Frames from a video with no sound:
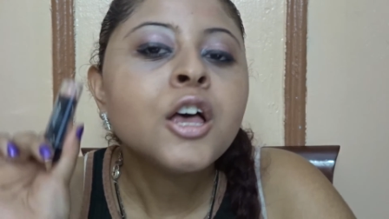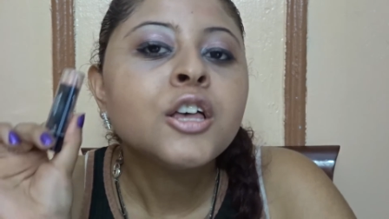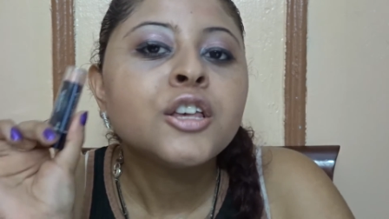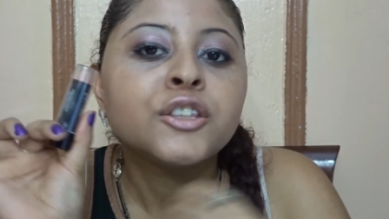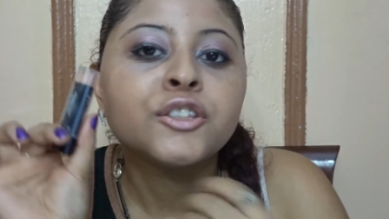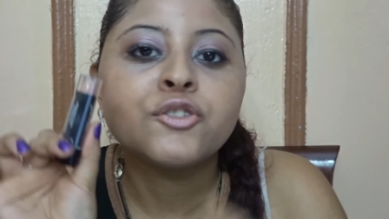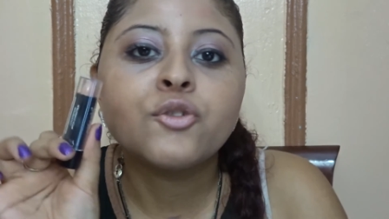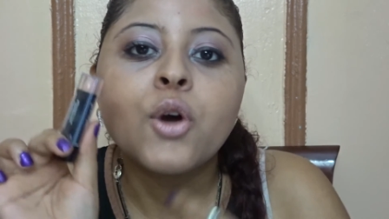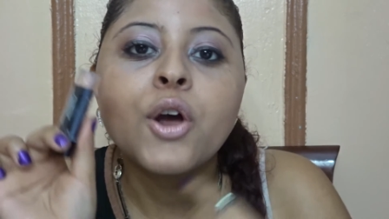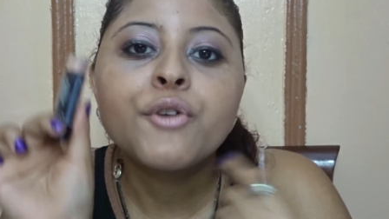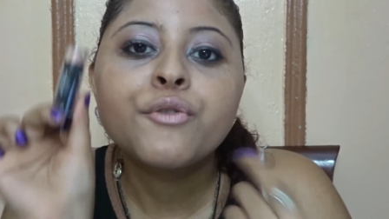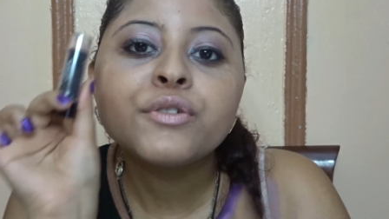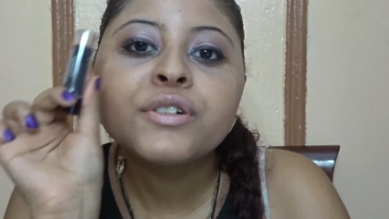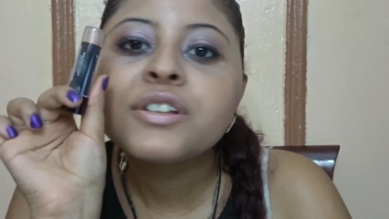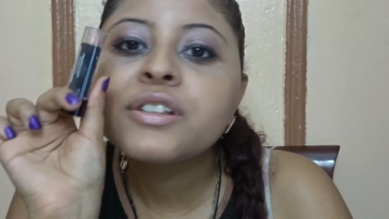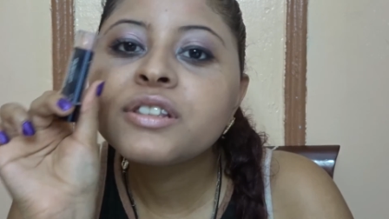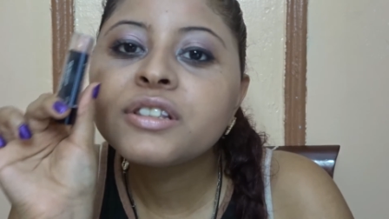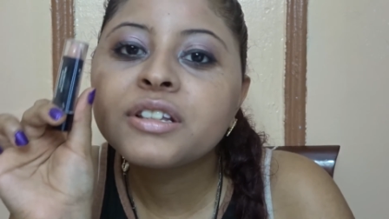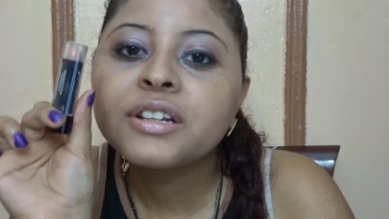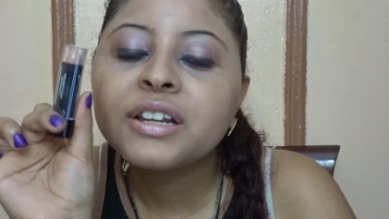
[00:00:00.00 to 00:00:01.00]
So I really
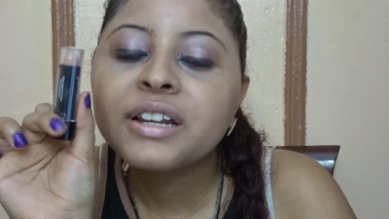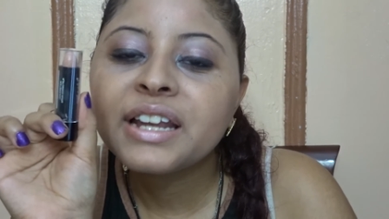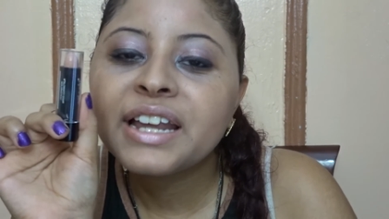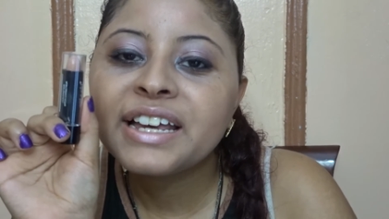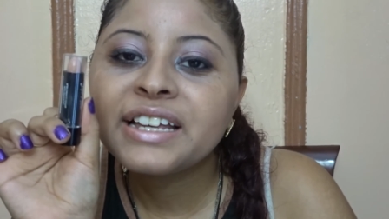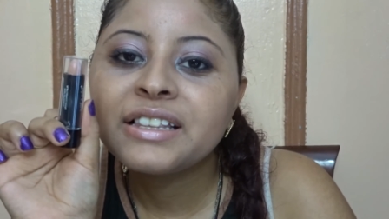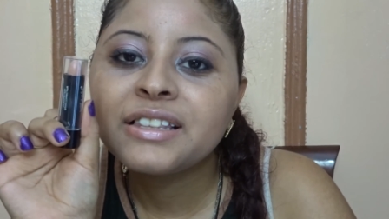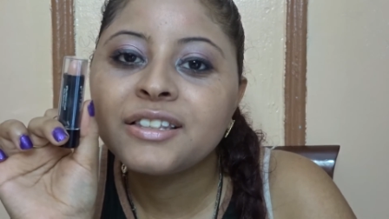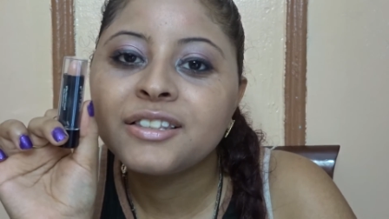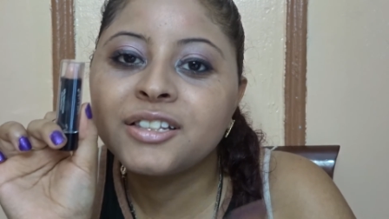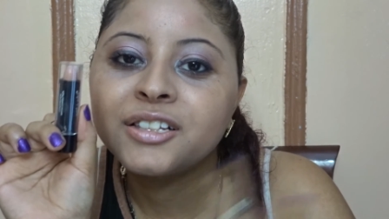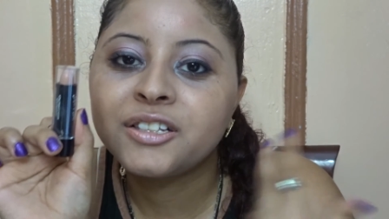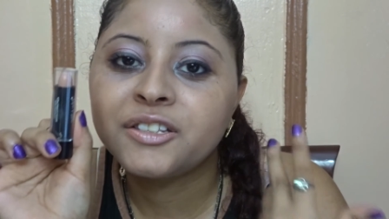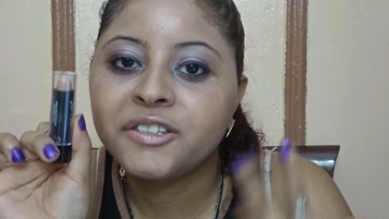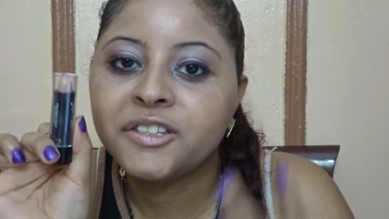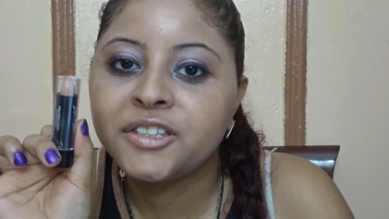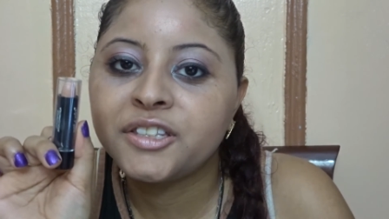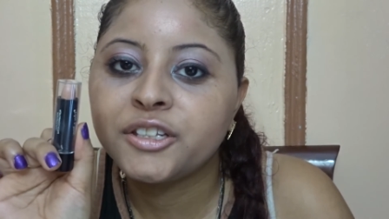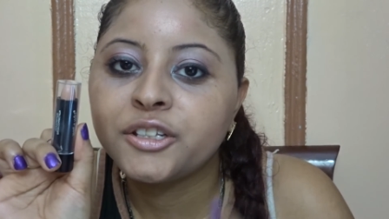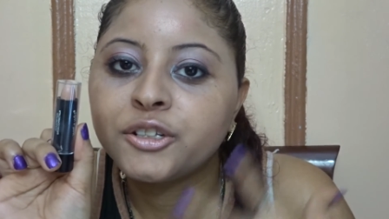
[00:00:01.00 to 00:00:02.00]
didn't like this
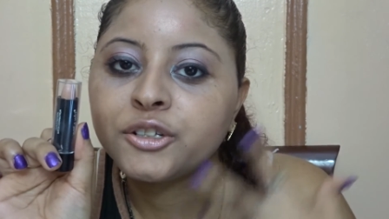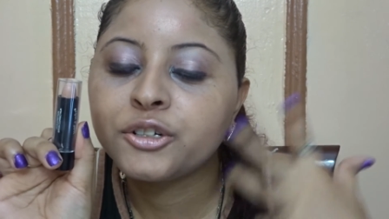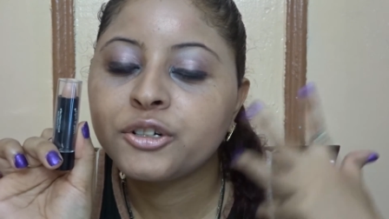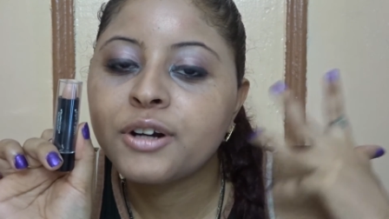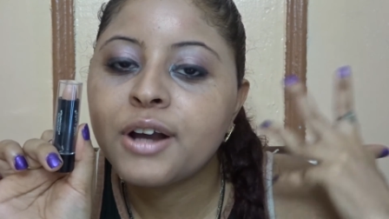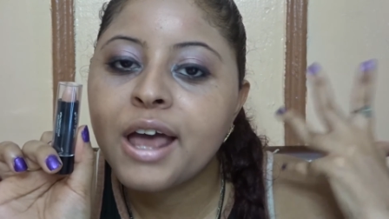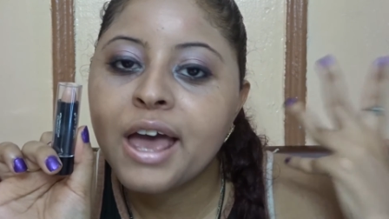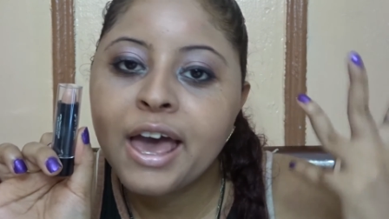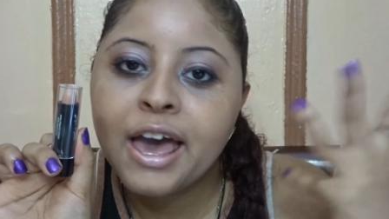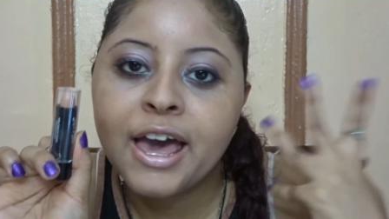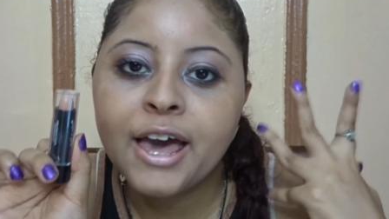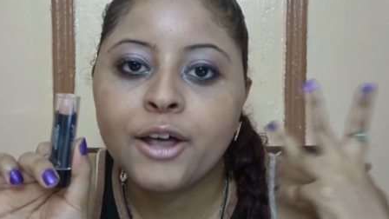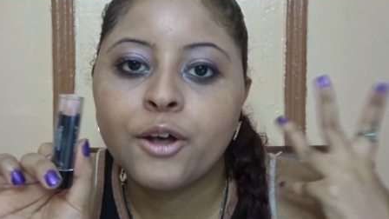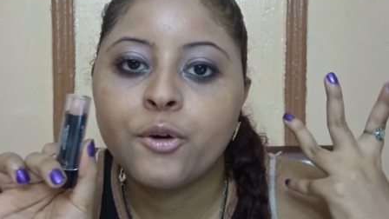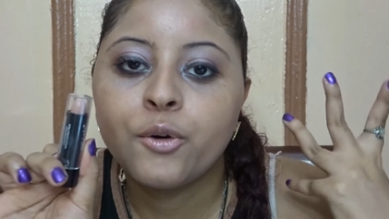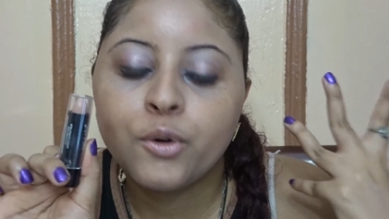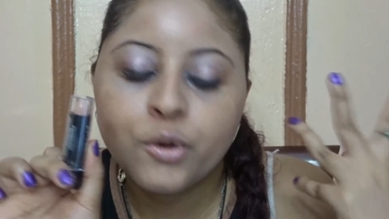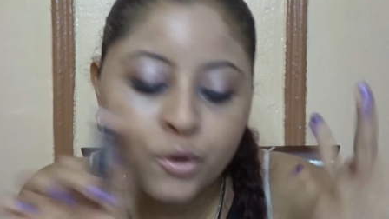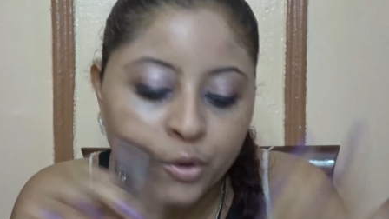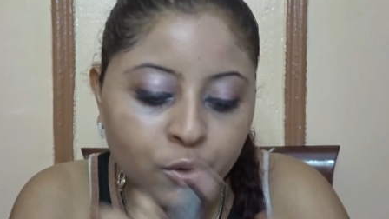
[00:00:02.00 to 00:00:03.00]
concealer at
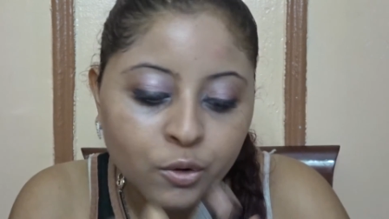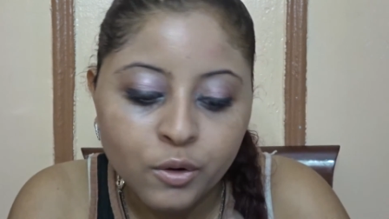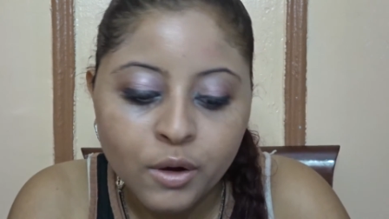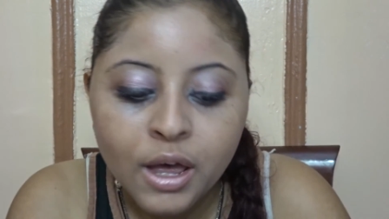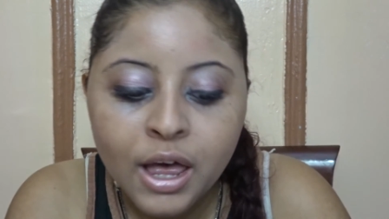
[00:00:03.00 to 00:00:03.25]
all.